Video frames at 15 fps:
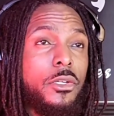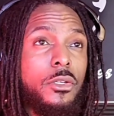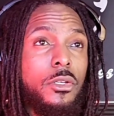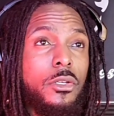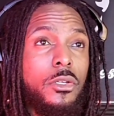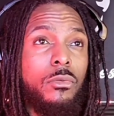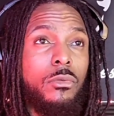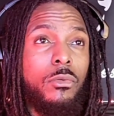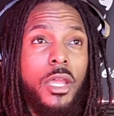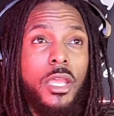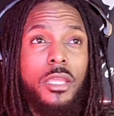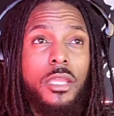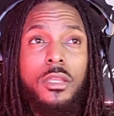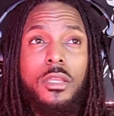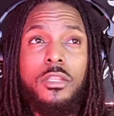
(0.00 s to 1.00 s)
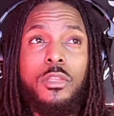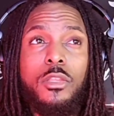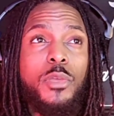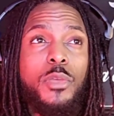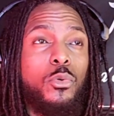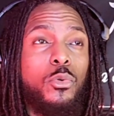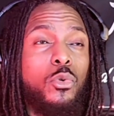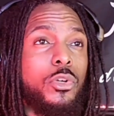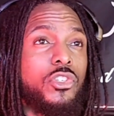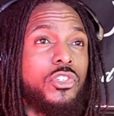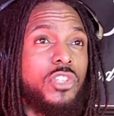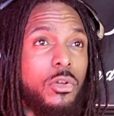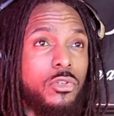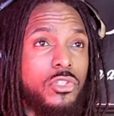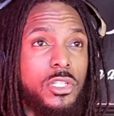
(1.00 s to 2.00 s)
right? The people who are
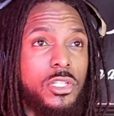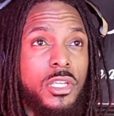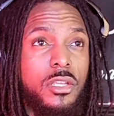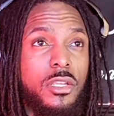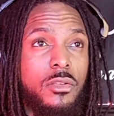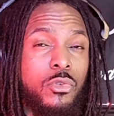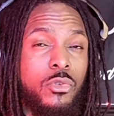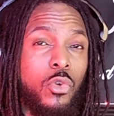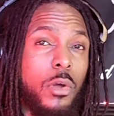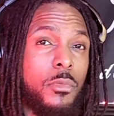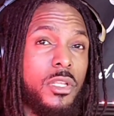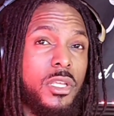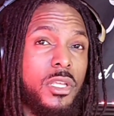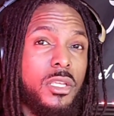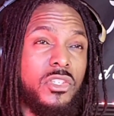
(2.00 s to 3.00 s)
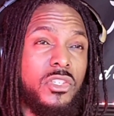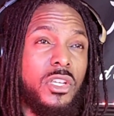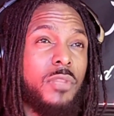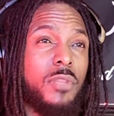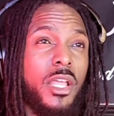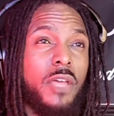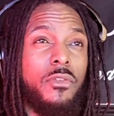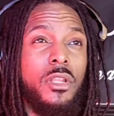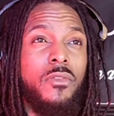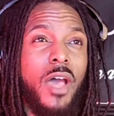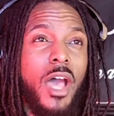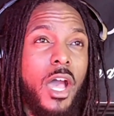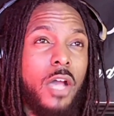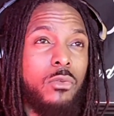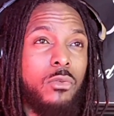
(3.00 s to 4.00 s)
socially normally some level of
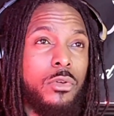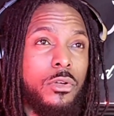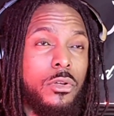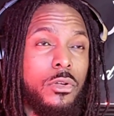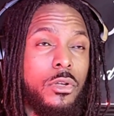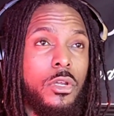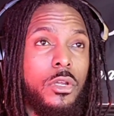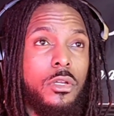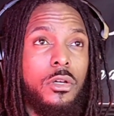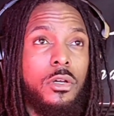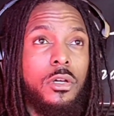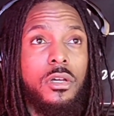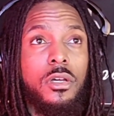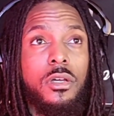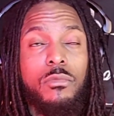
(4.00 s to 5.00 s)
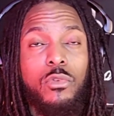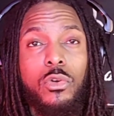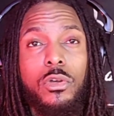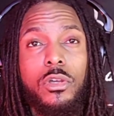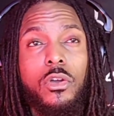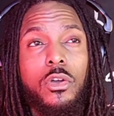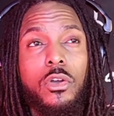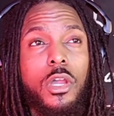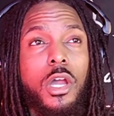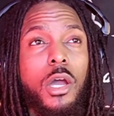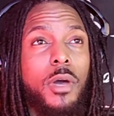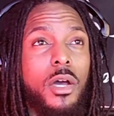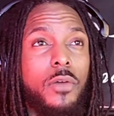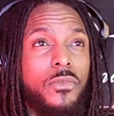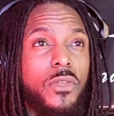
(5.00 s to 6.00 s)
awkward, or come
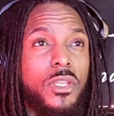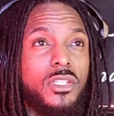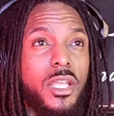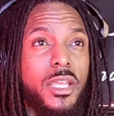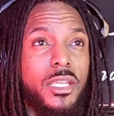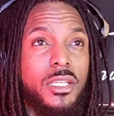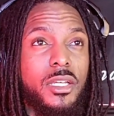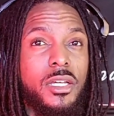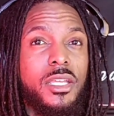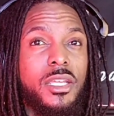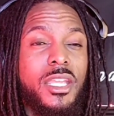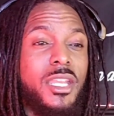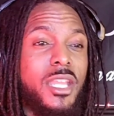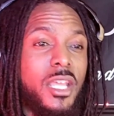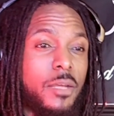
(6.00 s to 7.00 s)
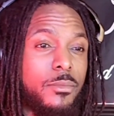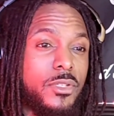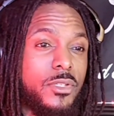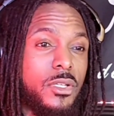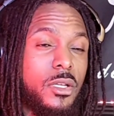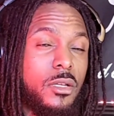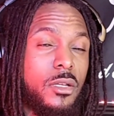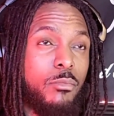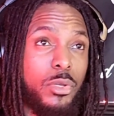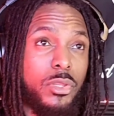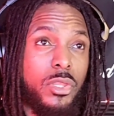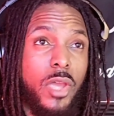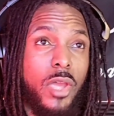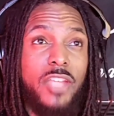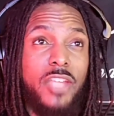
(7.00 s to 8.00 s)
off as like inept, but
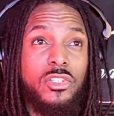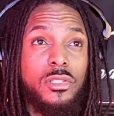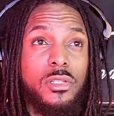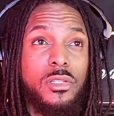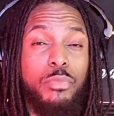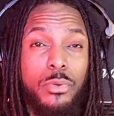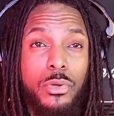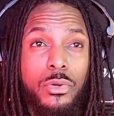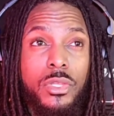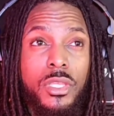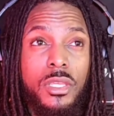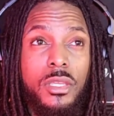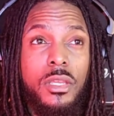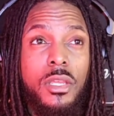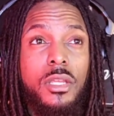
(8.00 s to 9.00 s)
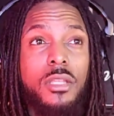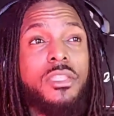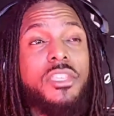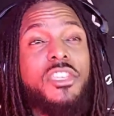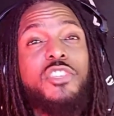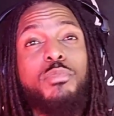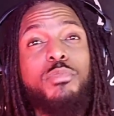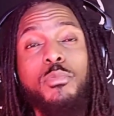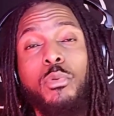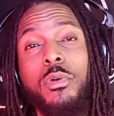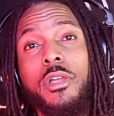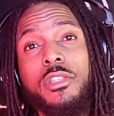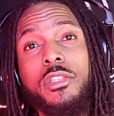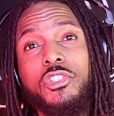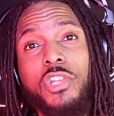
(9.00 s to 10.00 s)
they're actually brilliant. These people are
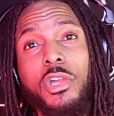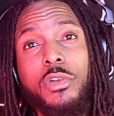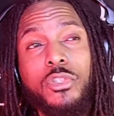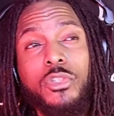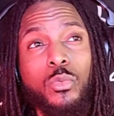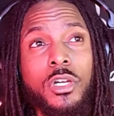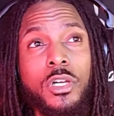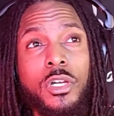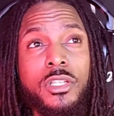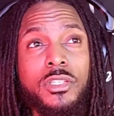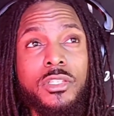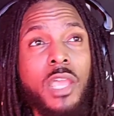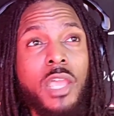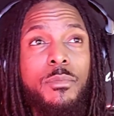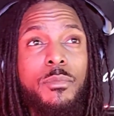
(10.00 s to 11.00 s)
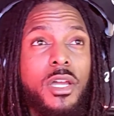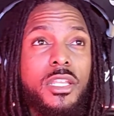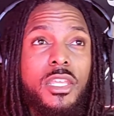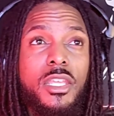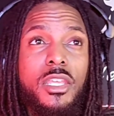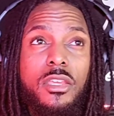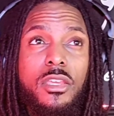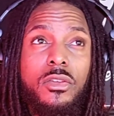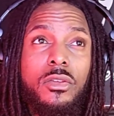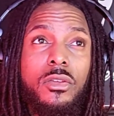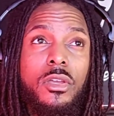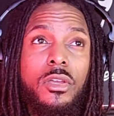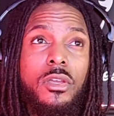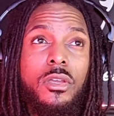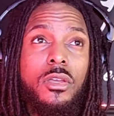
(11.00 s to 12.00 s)
the chosen ones. Everybody here
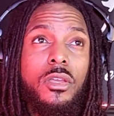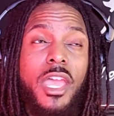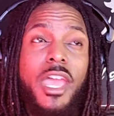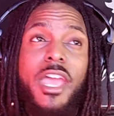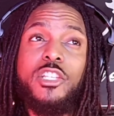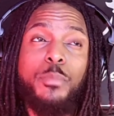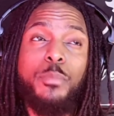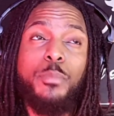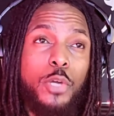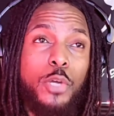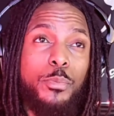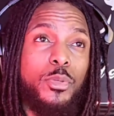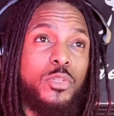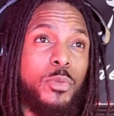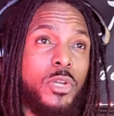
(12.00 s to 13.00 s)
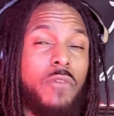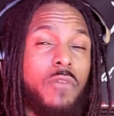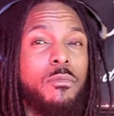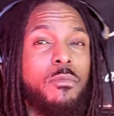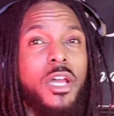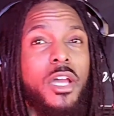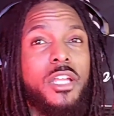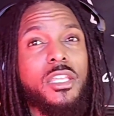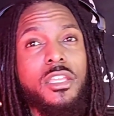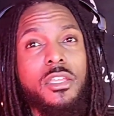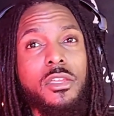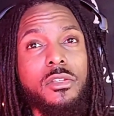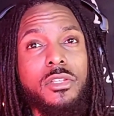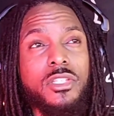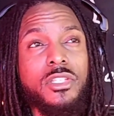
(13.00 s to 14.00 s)
has purpose, but everybody here
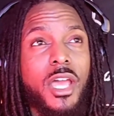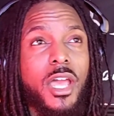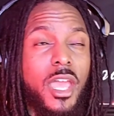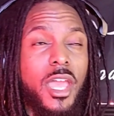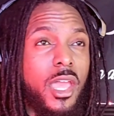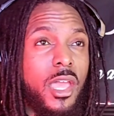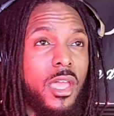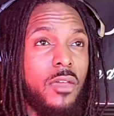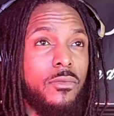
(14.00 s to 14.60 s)
does not have